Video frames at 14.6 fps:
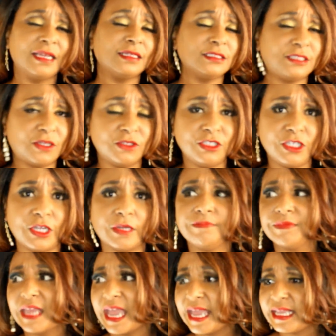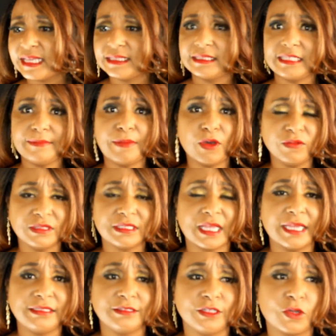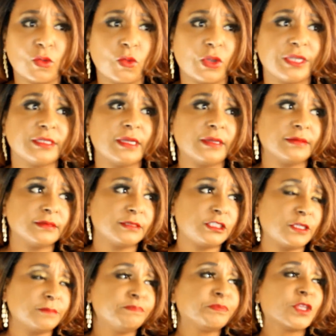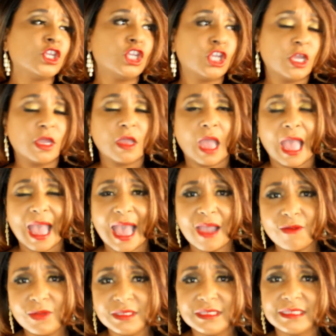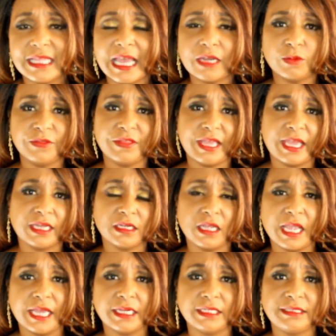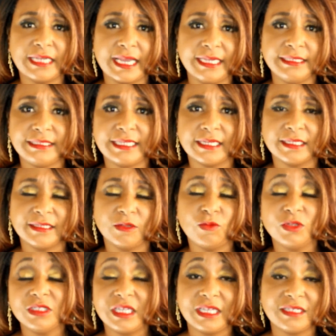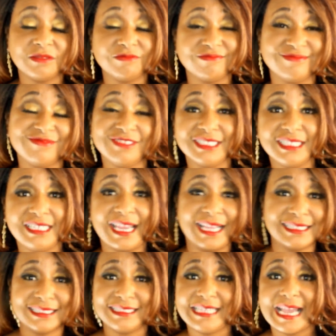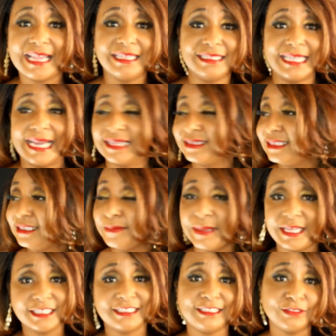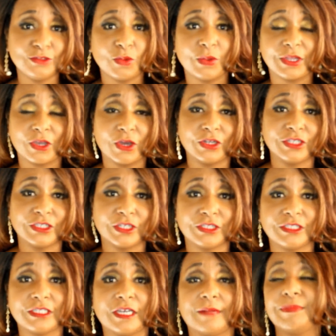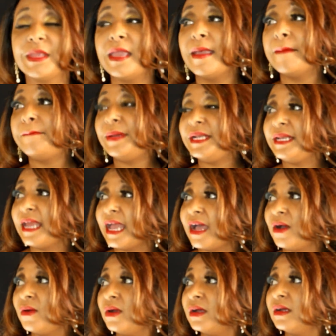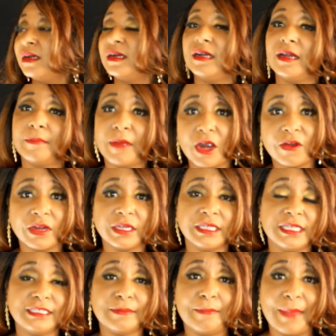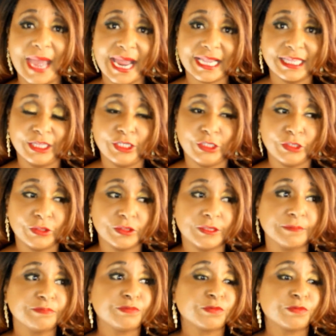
So, you know, I could see both sides of the coin. So, I was glad when that kind of died down. Well, it really hasn't died down. The debate is still going on and on and on. But now, Amara is back in the news.